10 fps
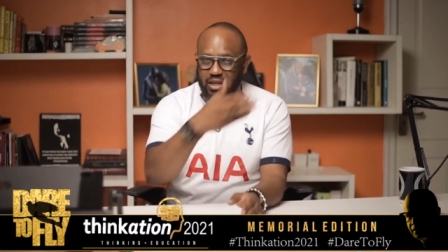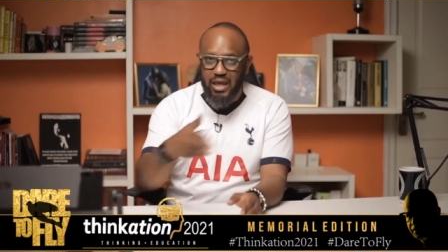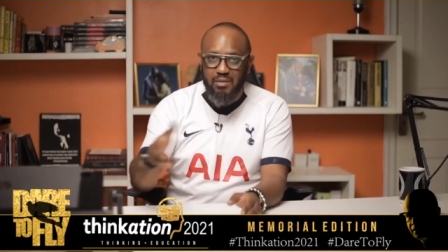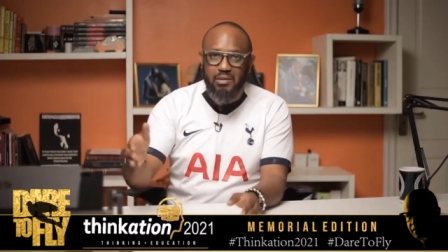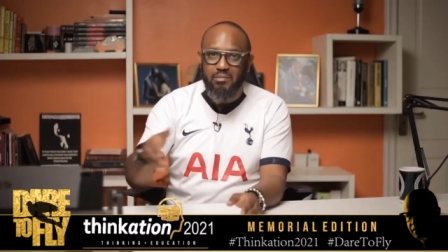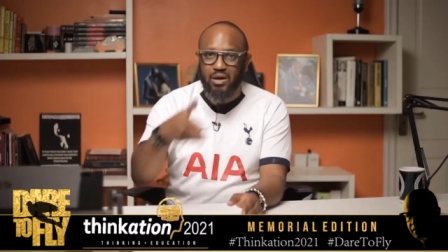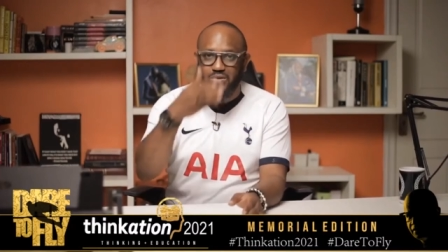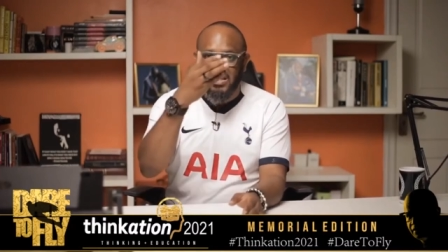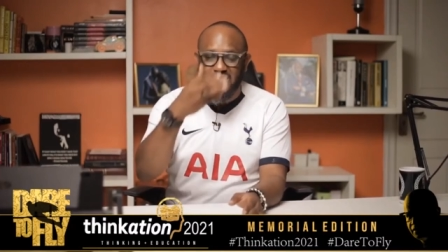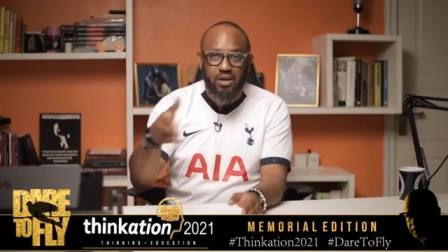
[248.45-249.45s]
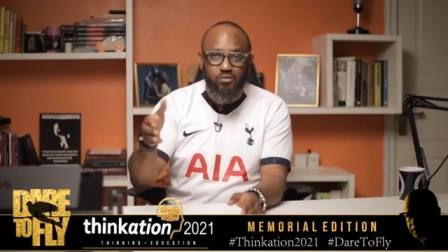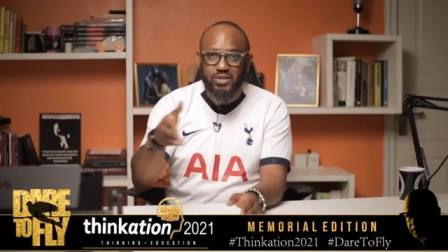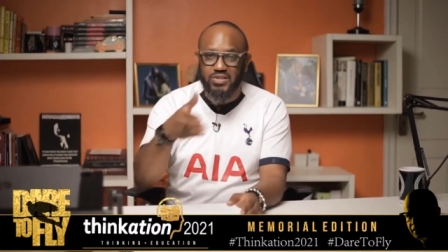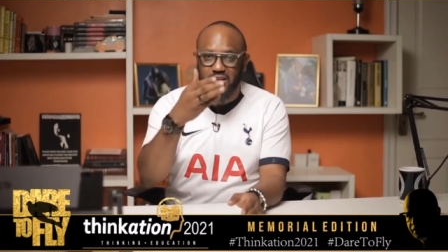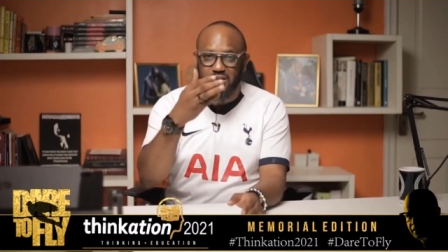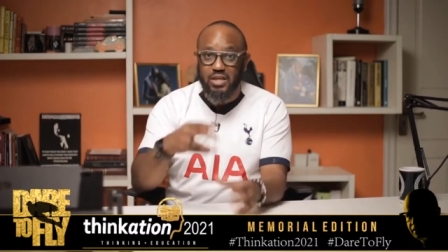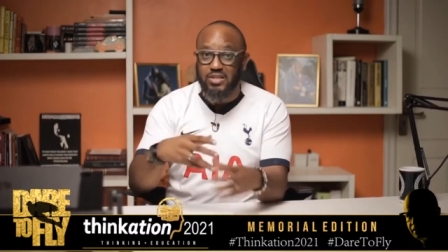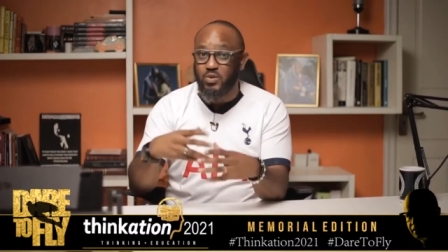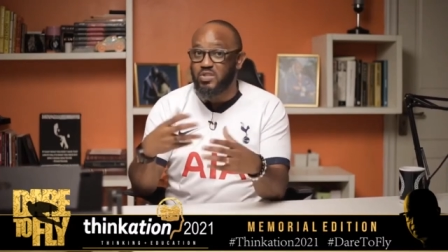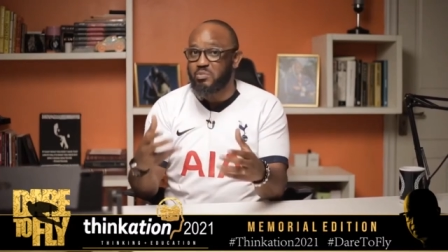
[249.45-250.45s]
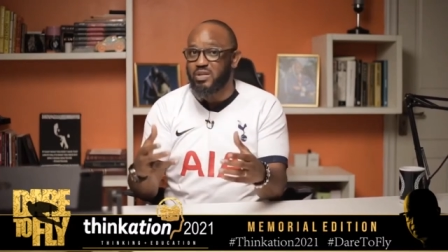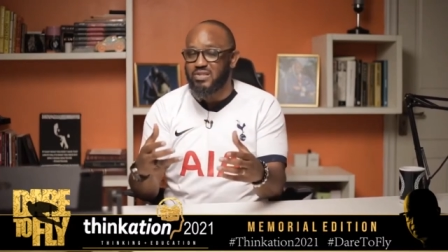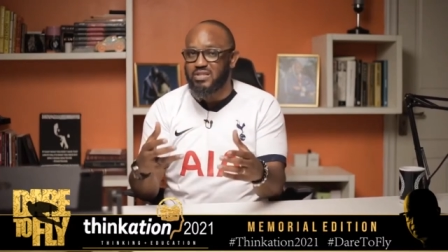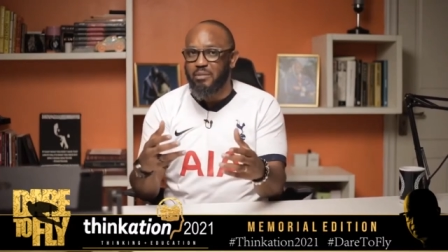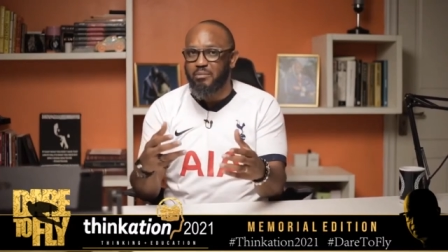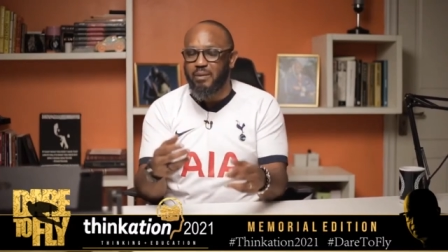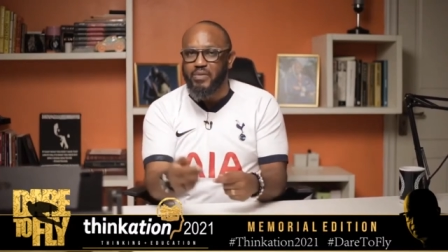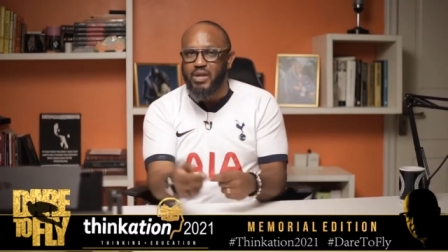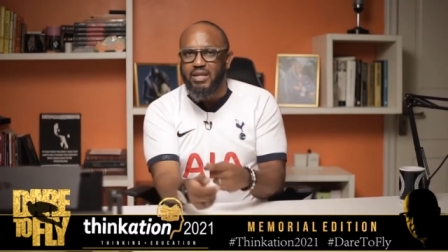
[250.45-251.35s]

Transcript: climbing mountains every single day. So he's built stamina.